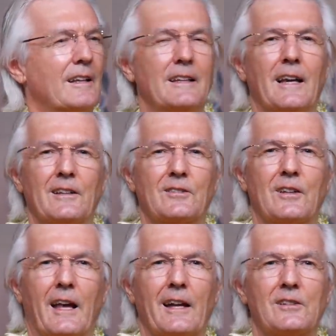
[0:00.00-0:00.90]

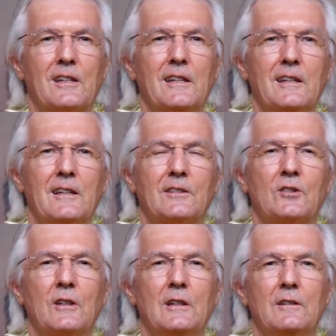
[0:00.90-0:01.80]
yes, as he
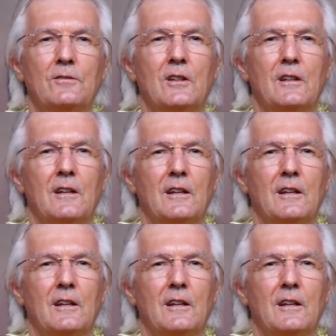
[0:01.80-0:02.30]
achieved,